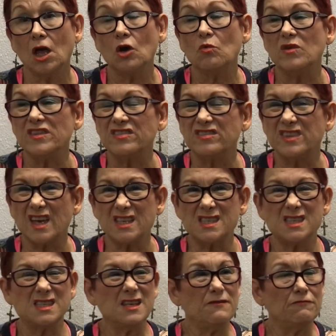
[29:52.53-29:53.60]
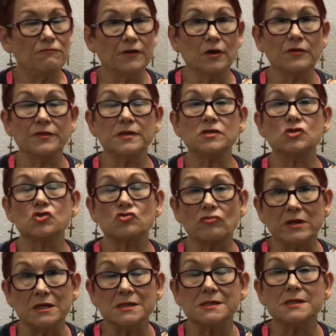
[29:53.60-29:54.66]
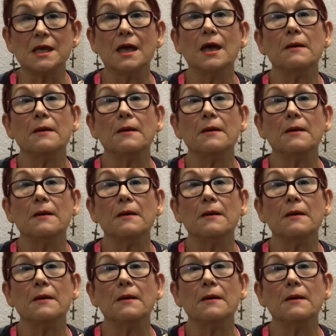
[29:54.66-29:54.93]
with dusty, filthy streets